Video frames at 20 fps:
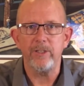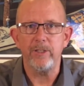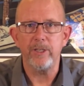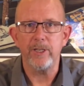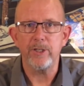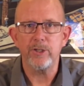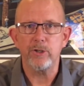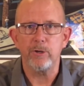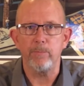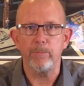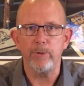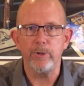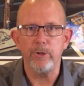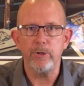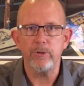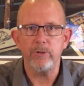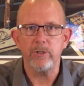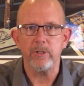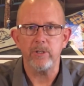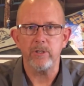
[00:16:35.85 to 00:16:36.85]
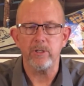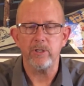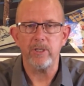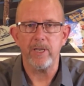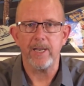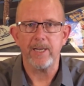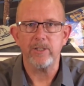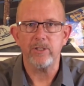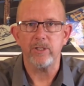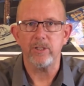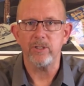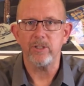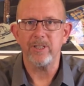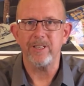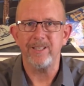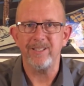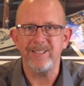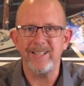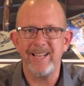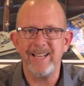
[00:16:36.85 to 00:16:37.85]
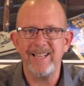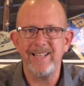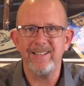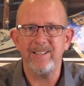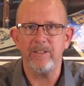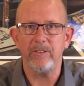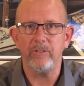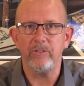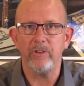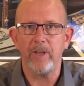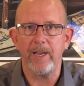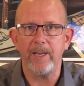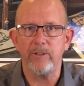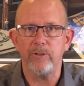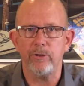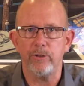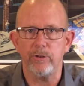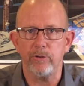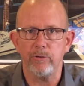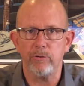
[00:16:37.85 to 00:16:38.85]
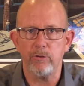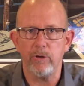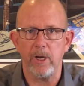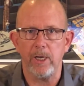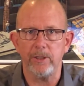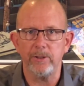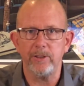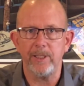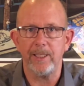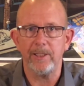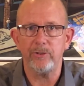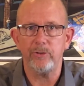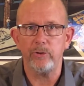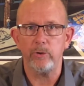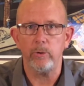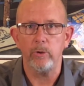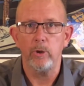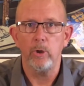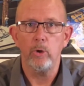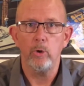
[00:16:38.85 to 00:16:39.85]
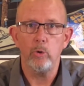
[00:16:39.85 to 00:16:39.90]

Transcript: distribution sections contained inside your trust as to